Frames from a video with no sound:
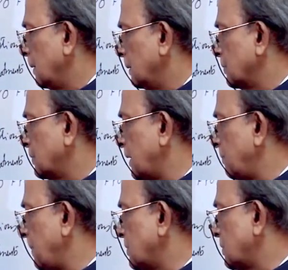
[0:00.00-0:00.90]
This
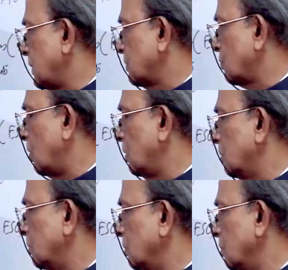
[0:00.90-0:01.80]
debt based is
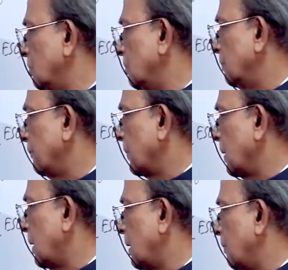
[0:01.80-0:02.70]
called
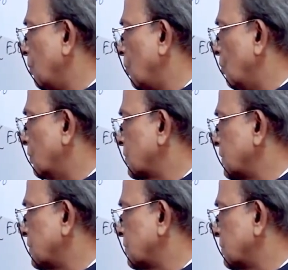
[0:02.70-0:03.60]

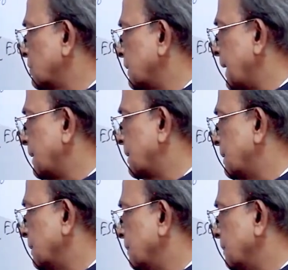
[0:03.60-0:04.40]
overseas debt.